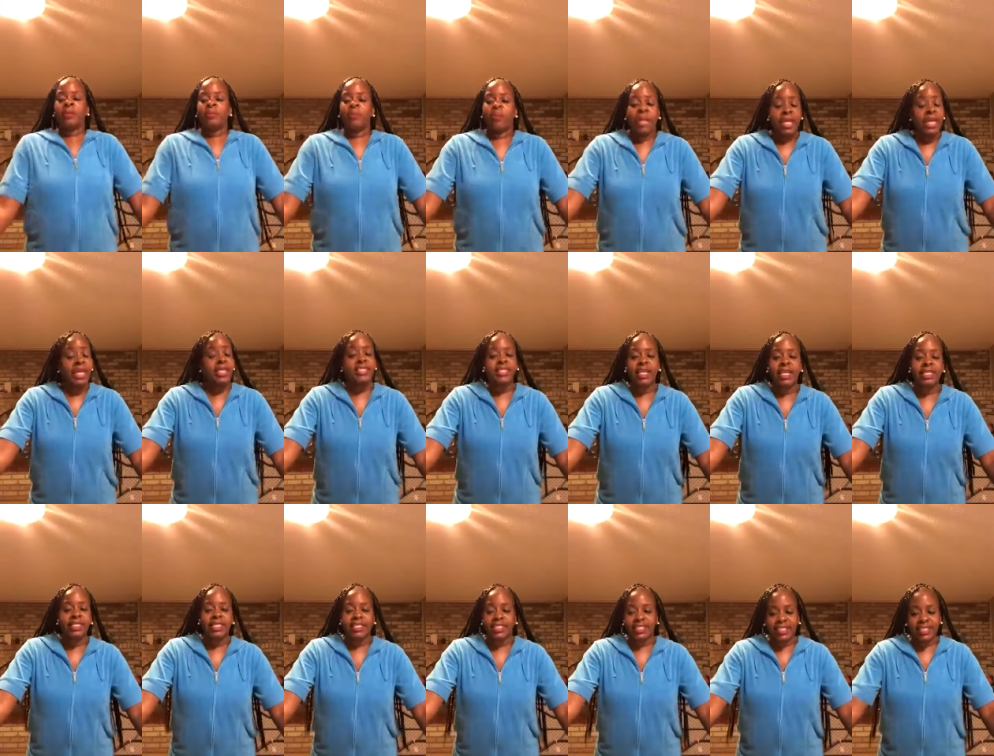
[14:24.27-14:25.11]
please
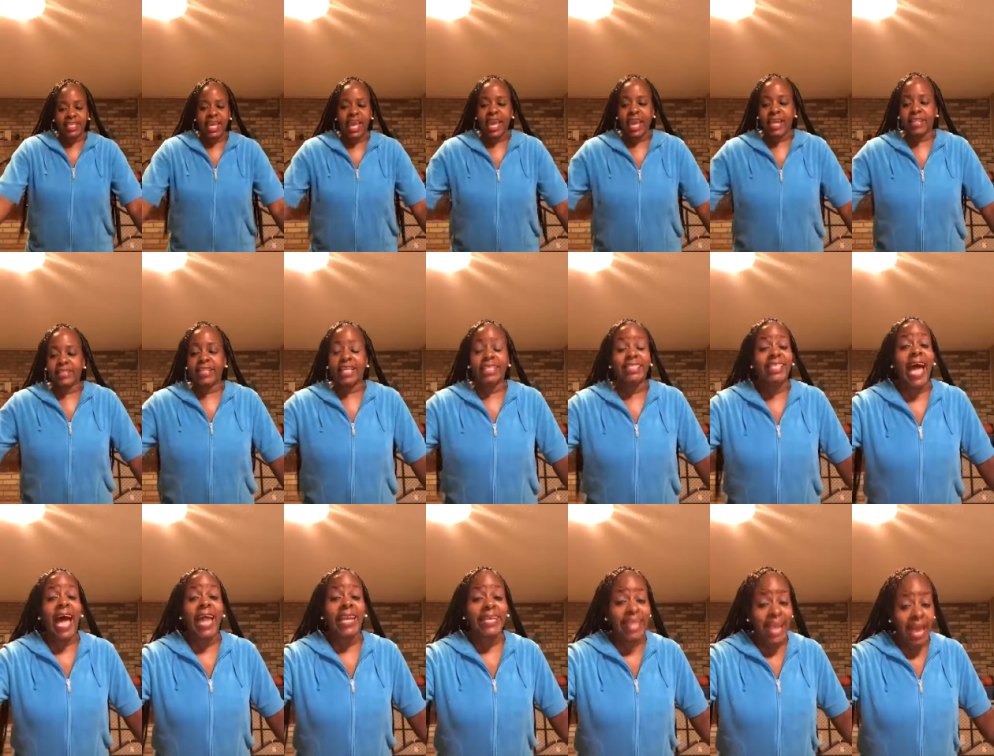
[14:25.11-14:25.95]
understand the
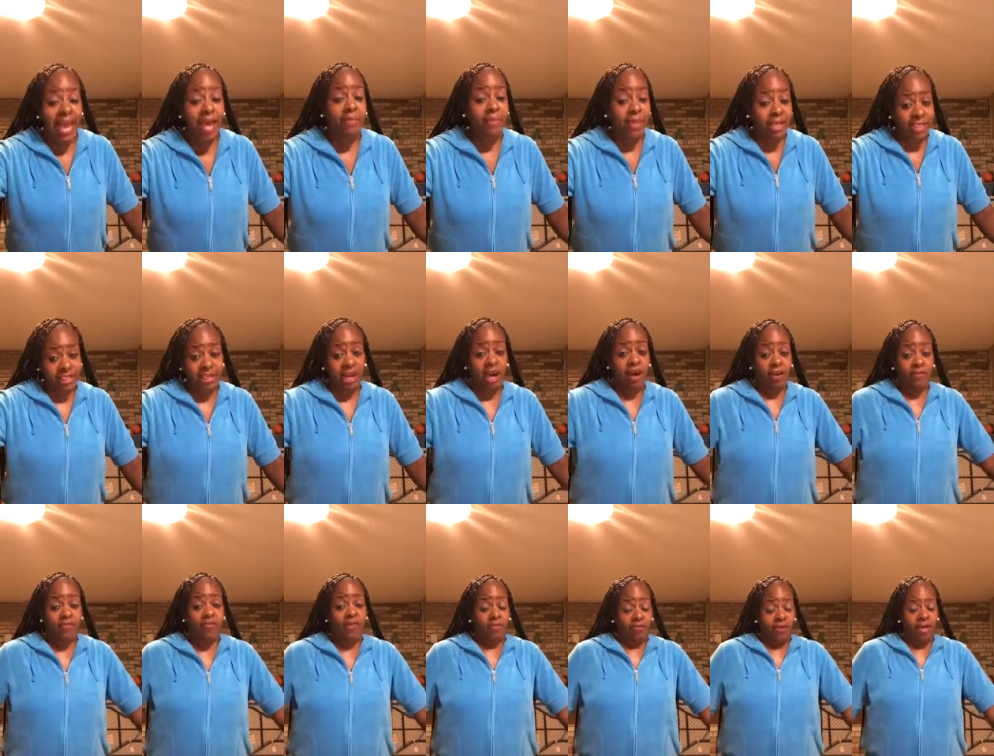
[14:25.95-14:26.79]
dynamics
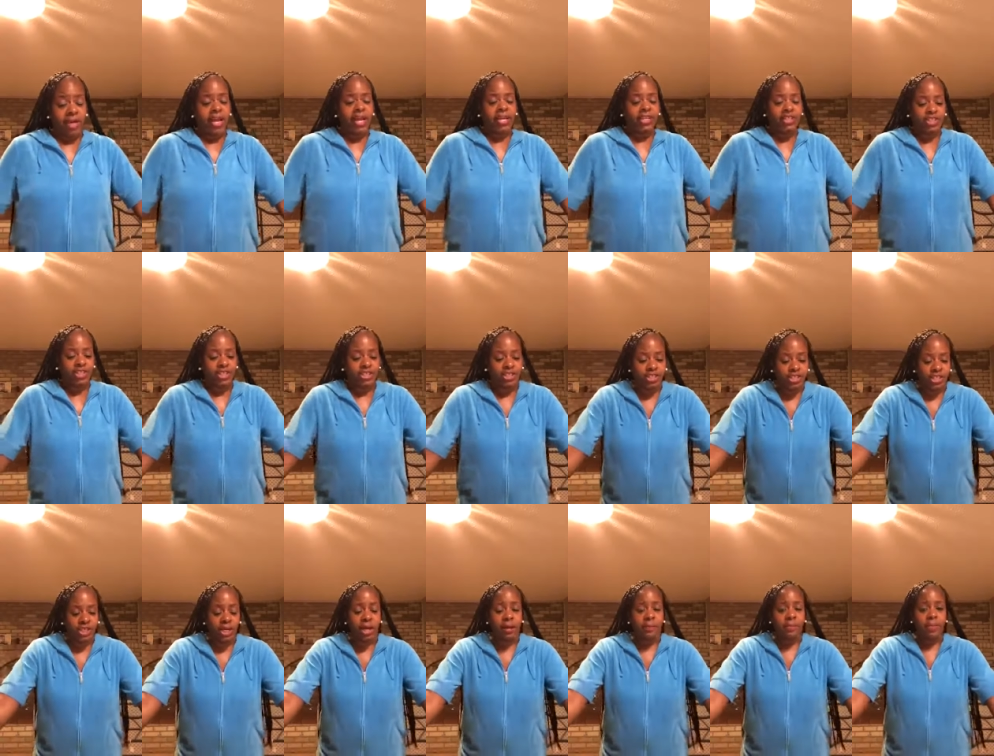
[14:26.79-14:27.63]
of the
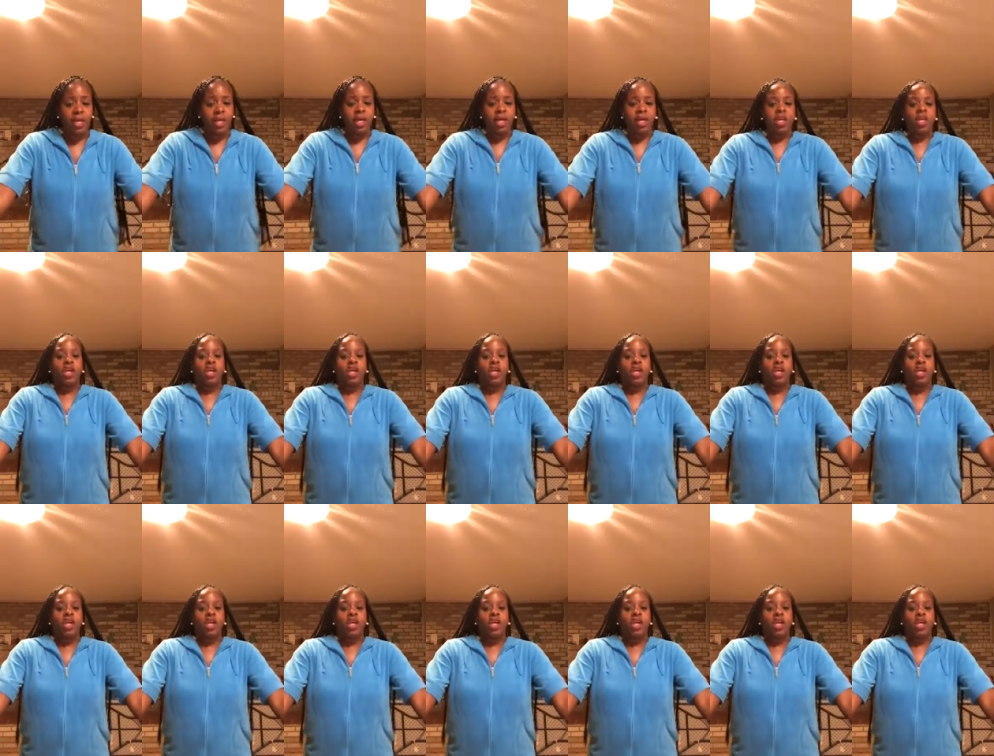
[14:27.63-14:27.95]
relationship.